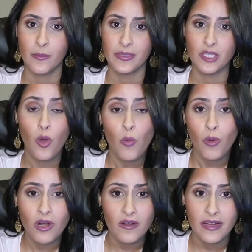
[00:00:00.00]
But don't
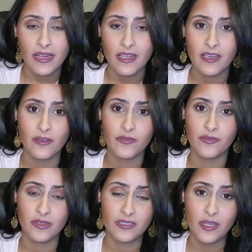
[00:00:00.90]
worry
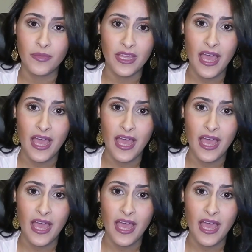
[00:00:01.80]
if something